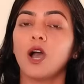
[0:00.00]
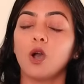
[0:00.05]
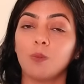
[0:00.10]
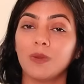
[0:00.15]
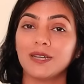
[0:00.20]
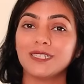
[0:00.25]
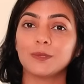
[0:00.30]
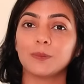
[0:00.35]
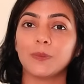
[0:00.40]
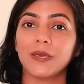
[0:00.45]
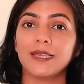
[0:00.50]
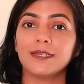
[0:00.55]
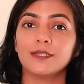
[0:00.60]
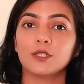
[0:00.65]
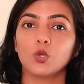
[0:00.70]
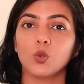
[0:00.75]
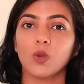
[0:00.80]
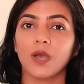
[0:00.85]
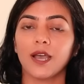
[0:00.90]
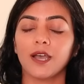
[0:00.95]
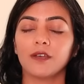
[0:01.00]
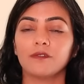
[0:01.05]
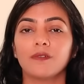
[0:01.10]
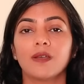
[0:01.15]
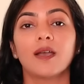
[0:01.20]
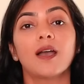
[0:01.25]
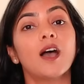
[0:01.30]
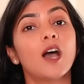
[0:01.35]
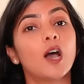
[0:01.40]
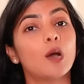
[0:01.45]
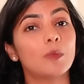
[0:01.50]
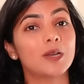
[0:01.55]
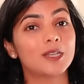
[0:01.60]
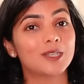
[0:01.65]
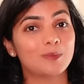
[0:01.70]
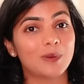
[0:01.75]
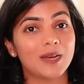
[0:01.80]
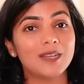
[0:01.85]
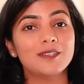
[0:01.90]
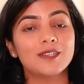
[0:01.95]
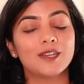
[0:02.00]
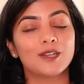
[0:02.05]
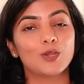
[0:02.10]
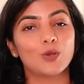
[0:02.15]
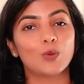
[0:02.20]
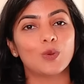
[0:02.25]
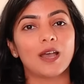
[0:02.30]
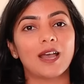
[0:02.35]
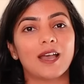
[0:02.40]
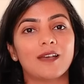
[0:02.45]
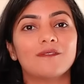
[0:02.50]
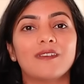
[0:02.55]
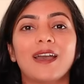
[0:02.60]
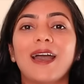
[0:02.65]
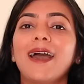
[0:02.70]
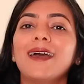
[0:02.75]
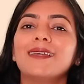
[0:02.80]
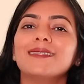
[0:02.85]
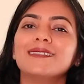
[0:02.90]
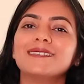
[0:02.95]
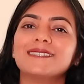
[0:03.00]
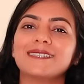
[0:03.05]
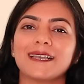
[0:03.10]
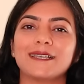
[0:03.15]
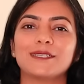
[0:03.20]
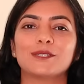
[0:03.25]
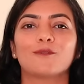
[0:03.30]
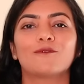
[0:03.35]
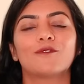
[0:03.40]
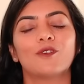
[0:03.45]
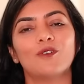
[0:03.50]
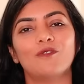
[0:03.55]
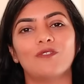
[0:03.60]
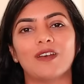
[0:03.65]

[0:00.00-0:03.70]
how much space you have, how much budget you have, and the size of your